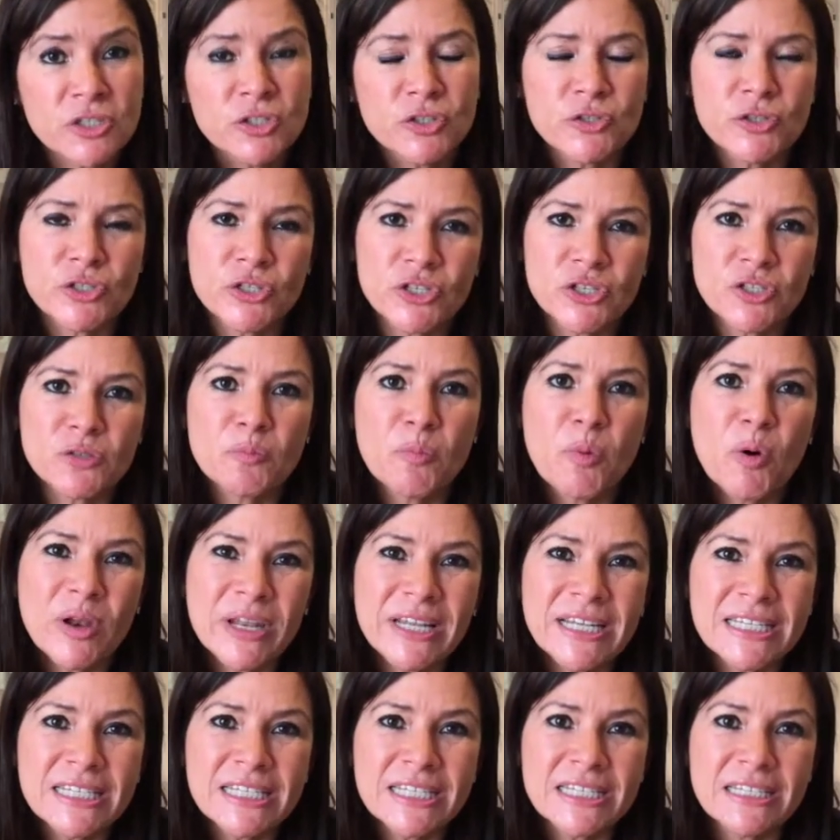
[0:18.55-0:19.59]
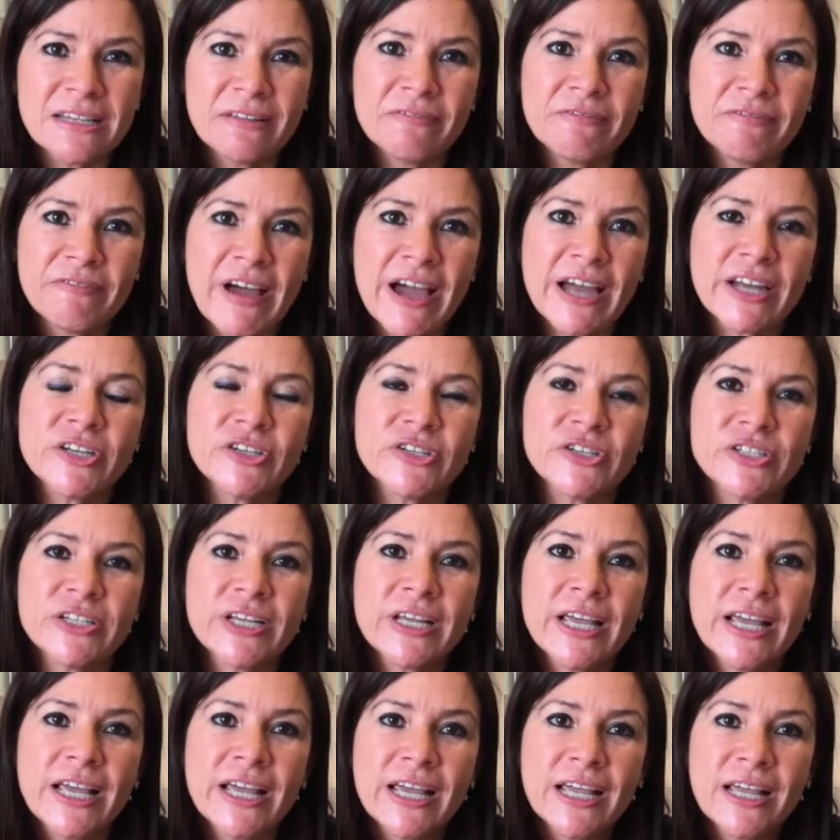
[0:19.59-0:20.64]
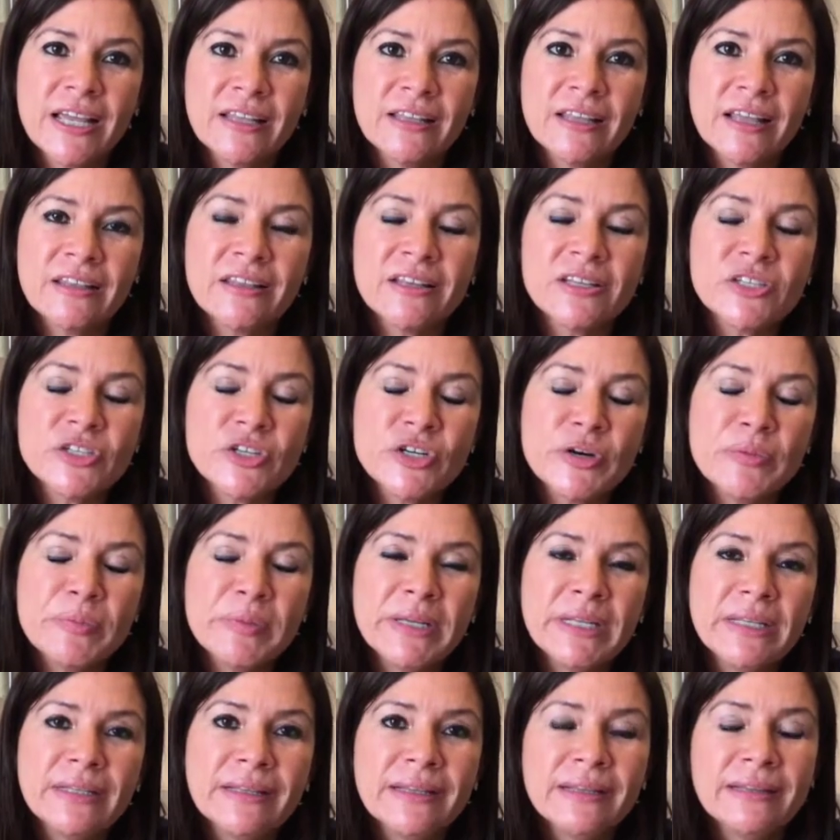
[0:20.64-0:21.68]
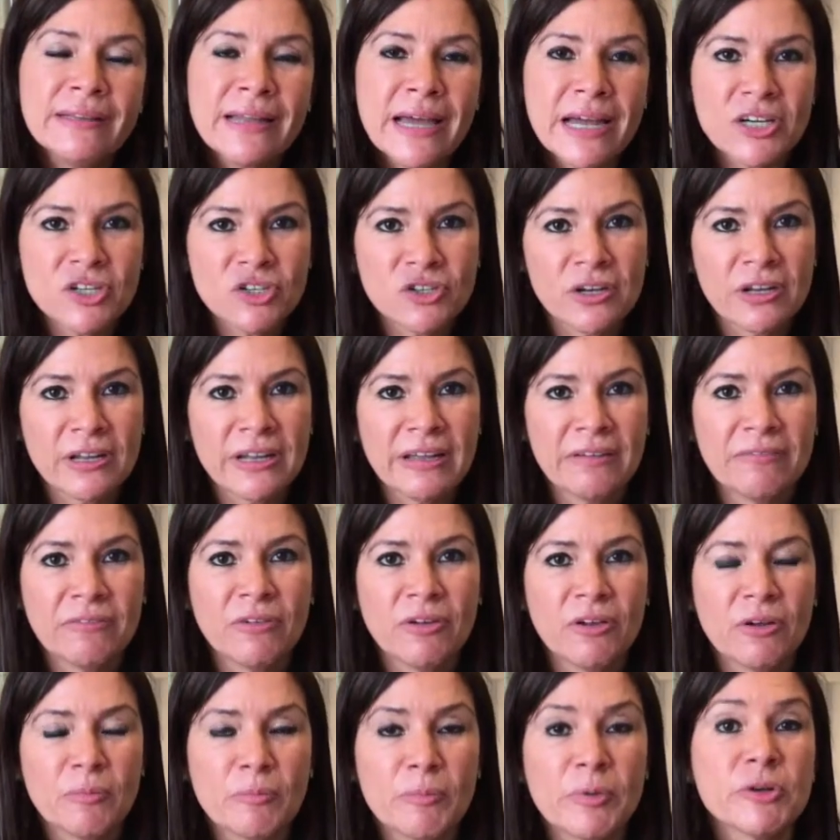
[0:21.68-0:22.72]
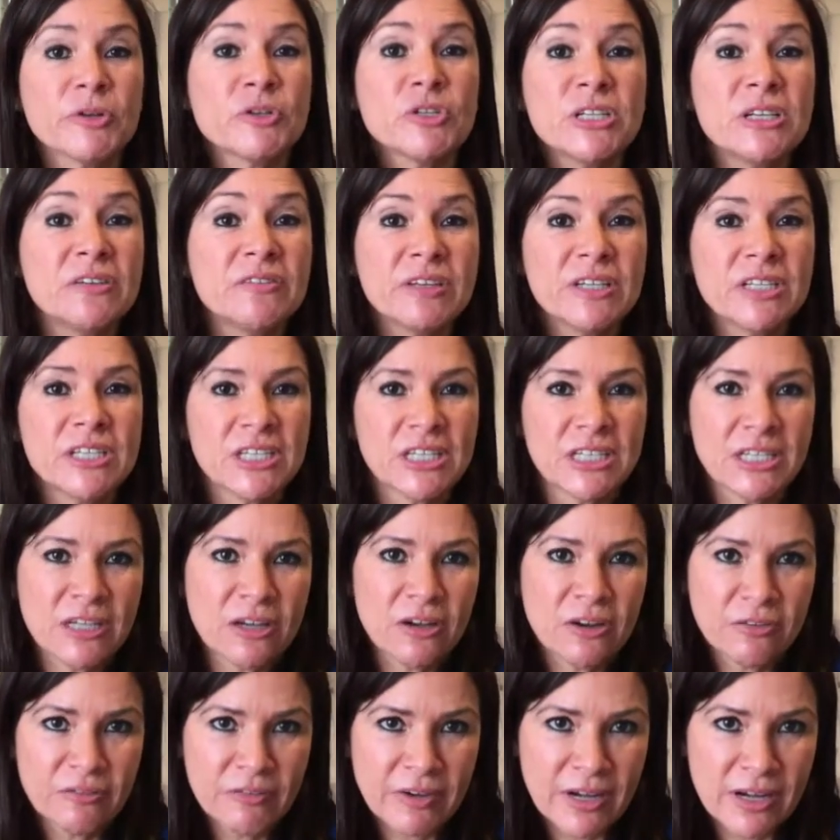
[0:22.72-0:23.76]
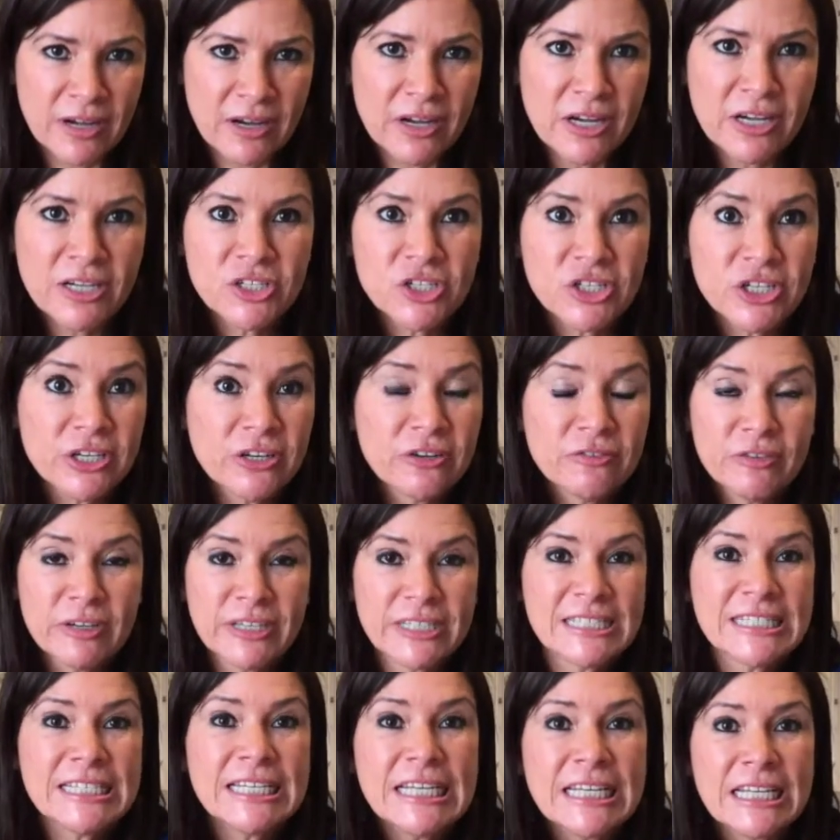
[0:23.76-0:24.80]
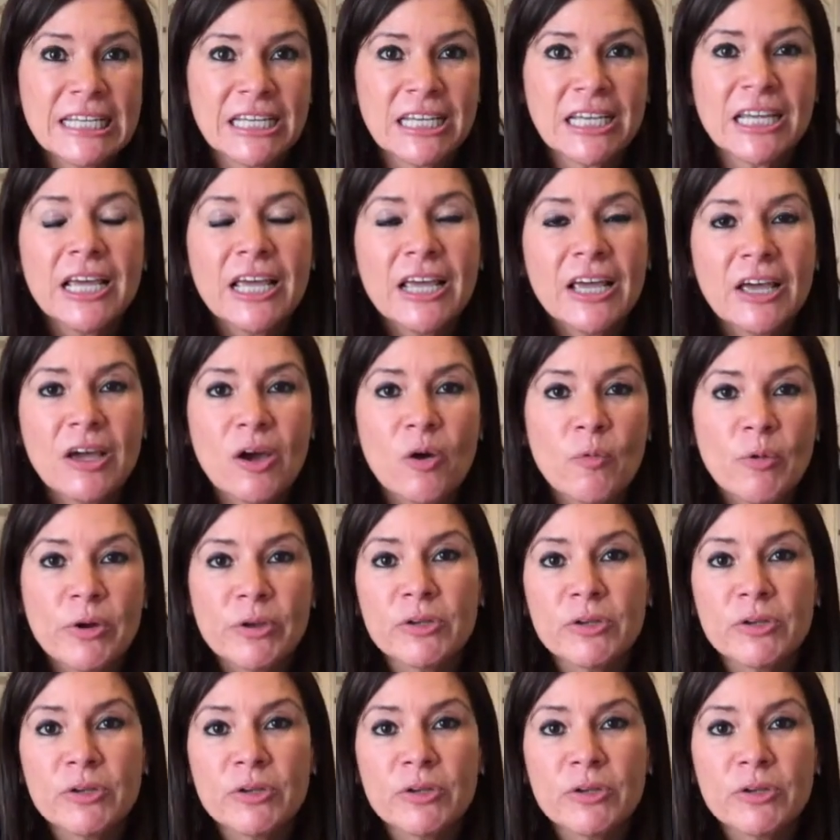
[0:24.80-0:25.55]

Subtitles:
institutions, policies, and factors that determine the national level of productivity of a country or a city.